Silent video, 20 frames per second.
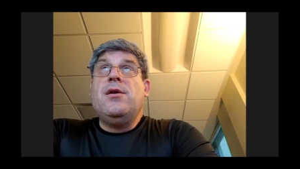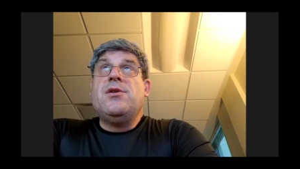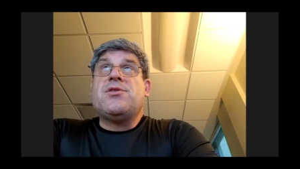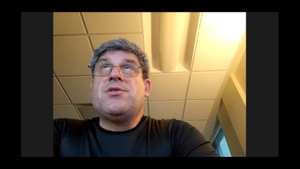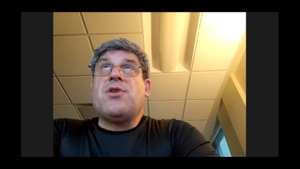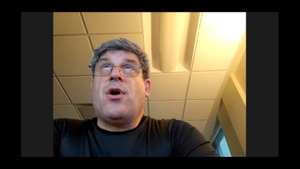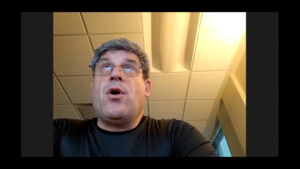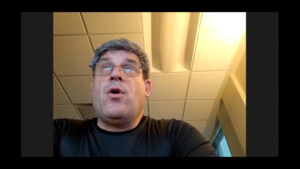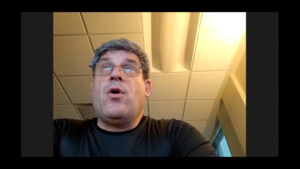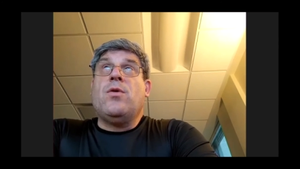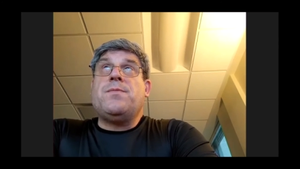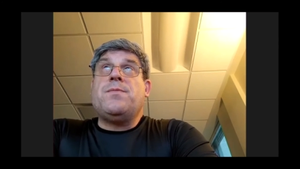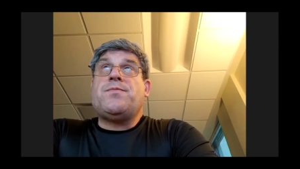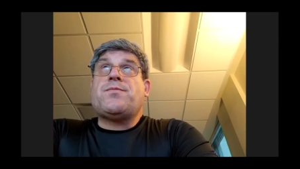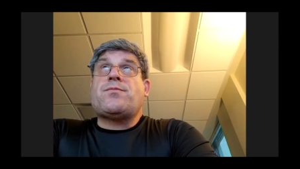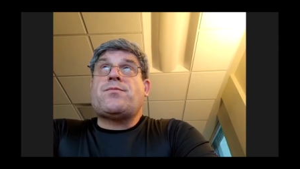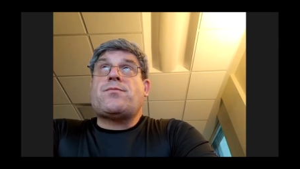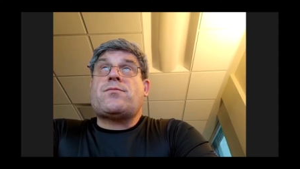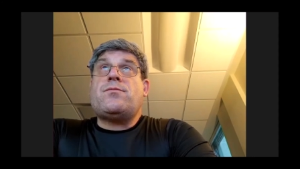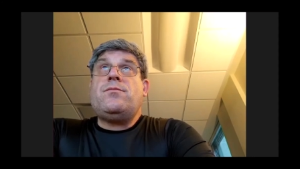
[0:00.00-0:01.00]
So,
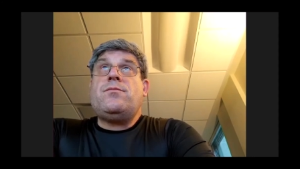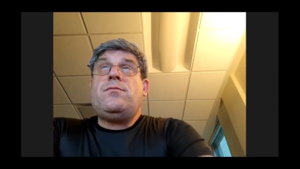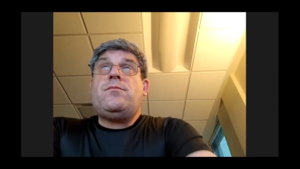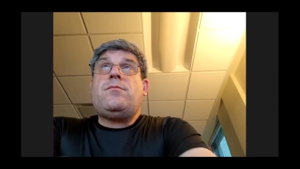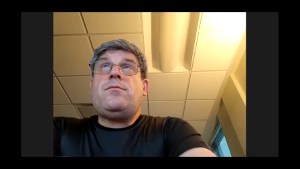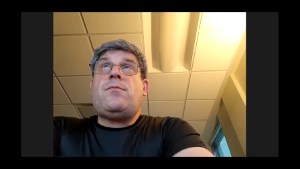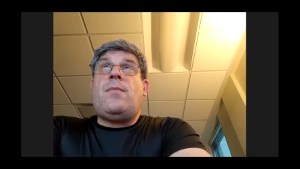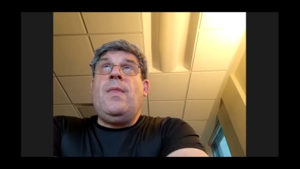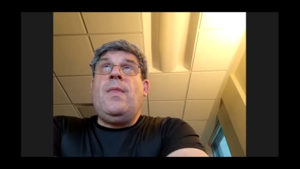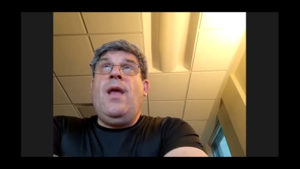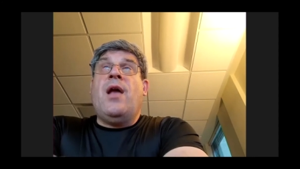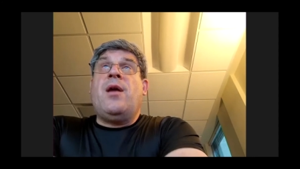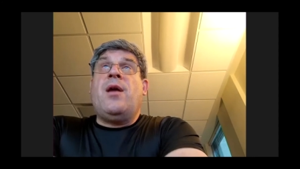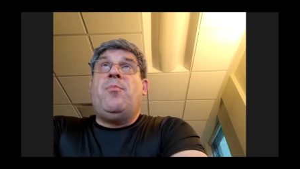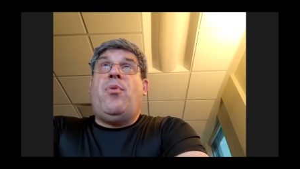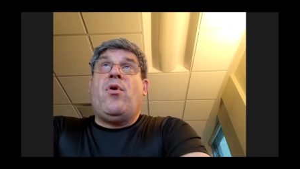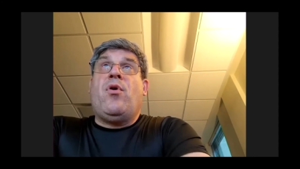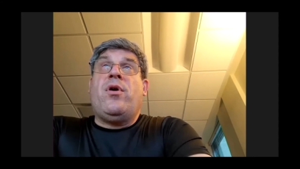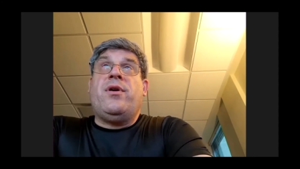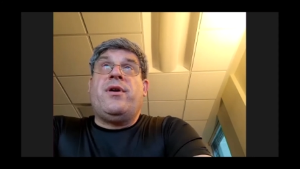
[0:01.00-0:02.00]
an
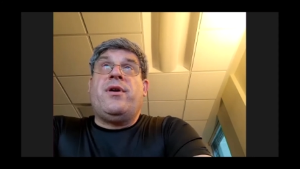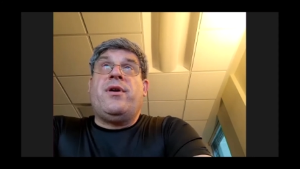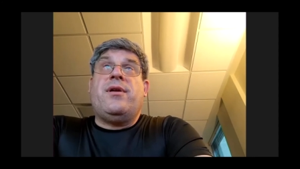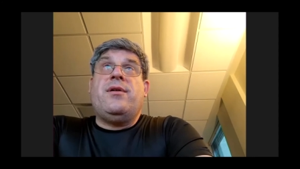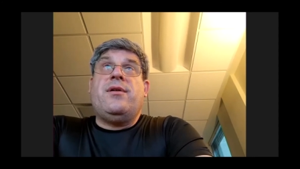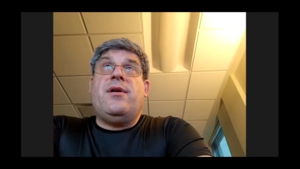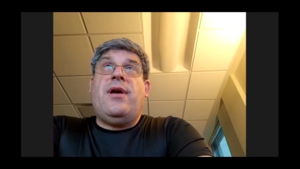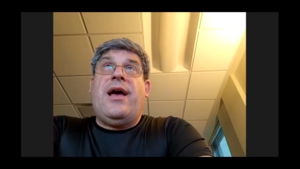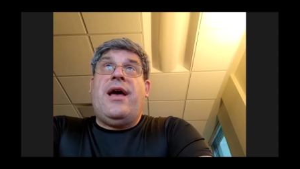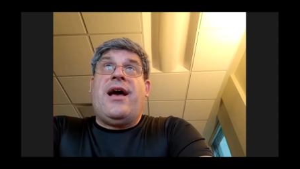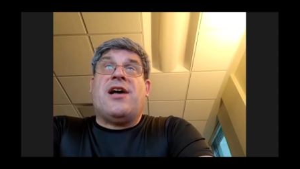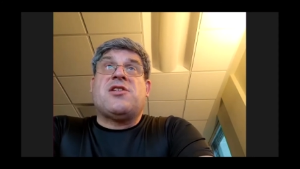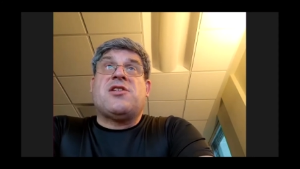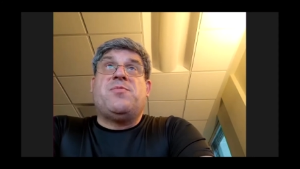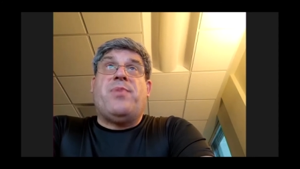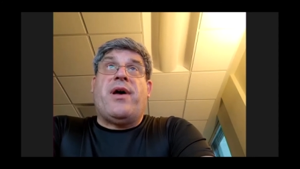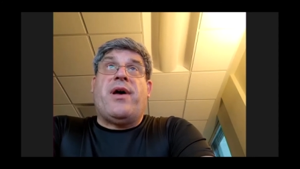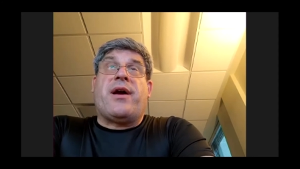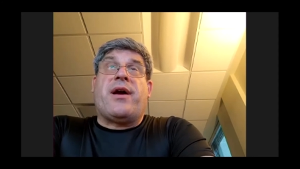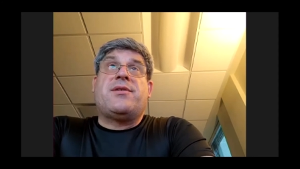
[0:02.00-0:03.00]
important
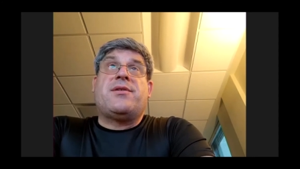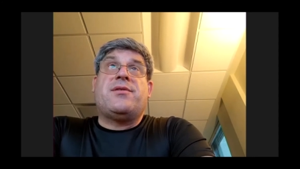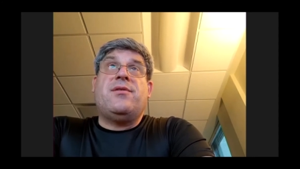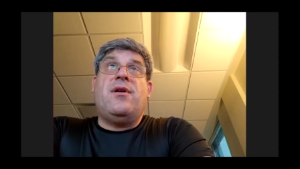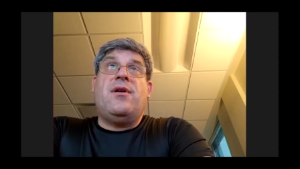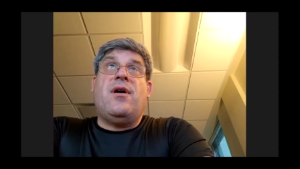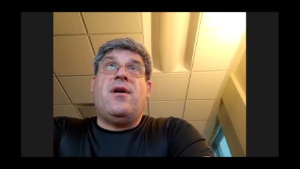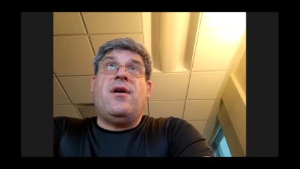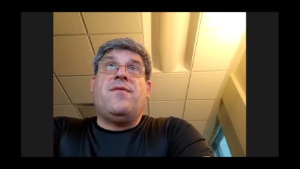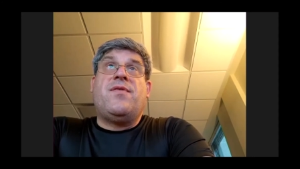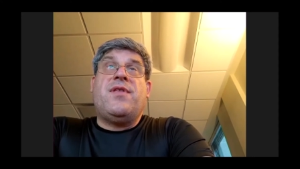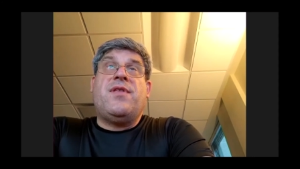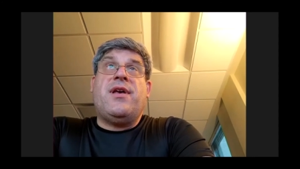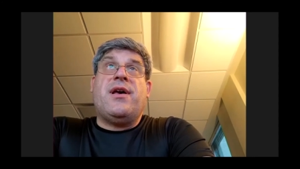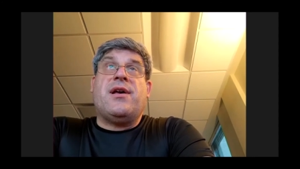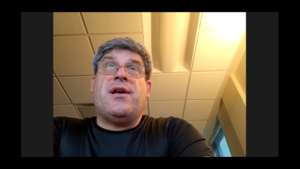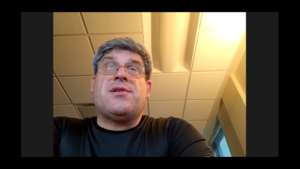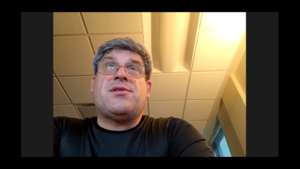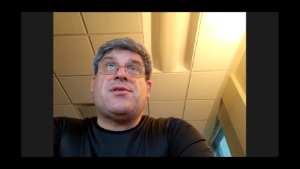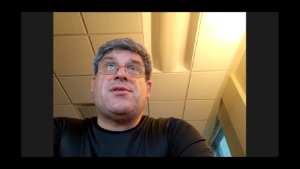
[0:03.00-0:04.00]
aspect of
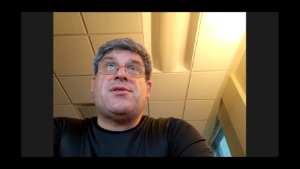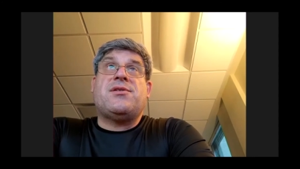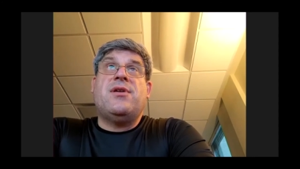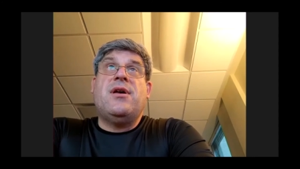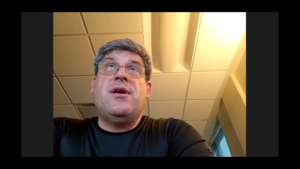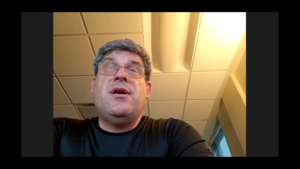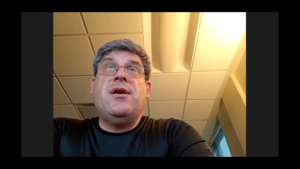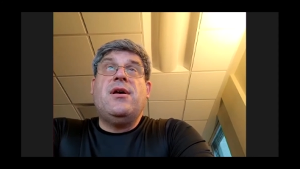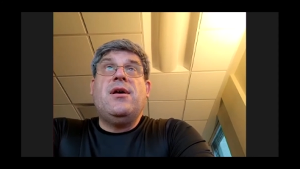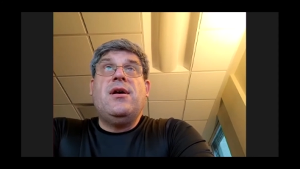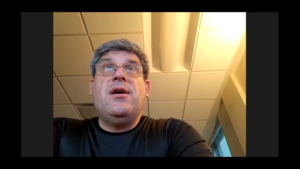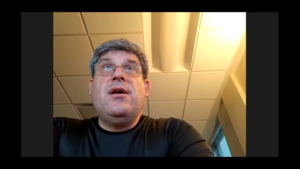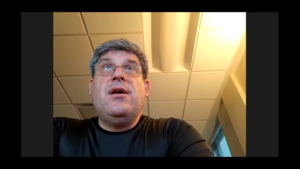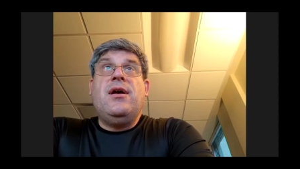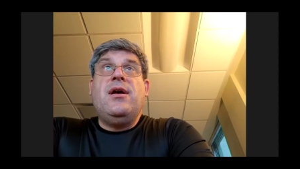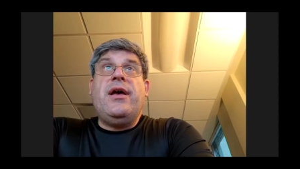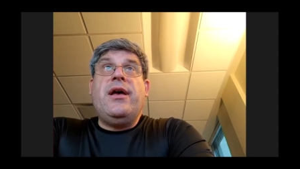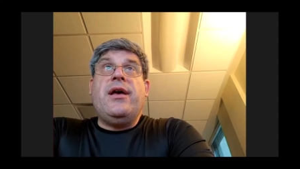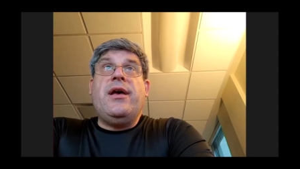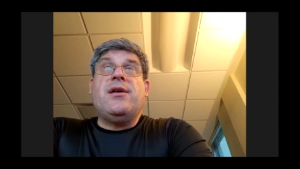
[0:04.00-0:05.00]
this
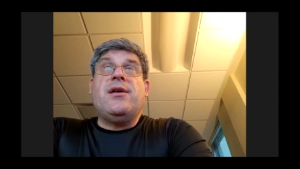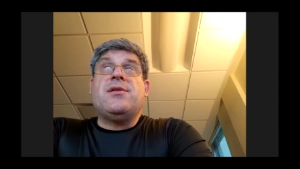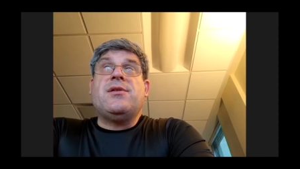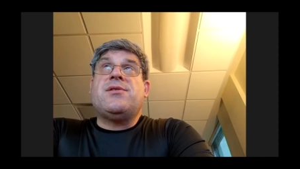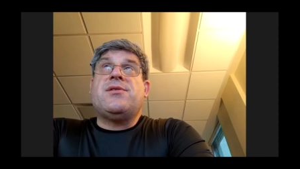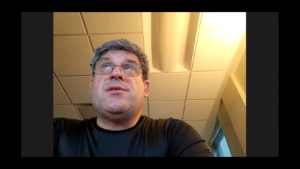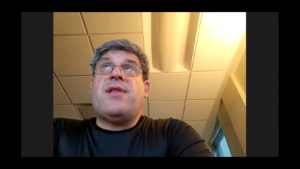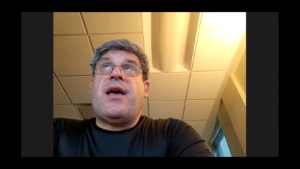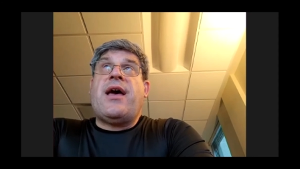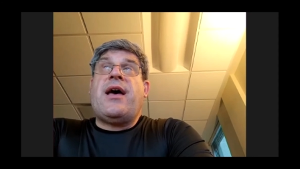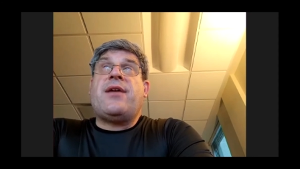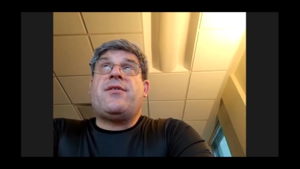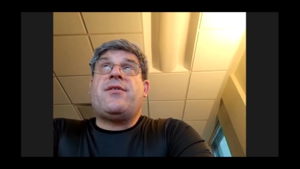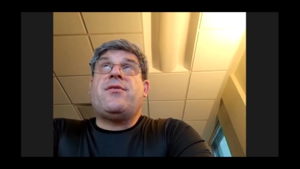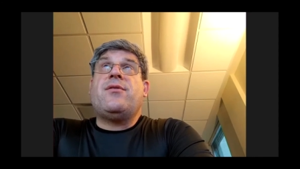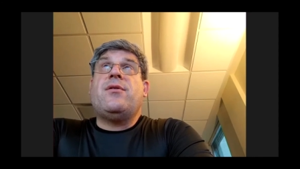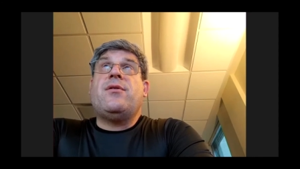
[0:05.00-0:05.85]
is that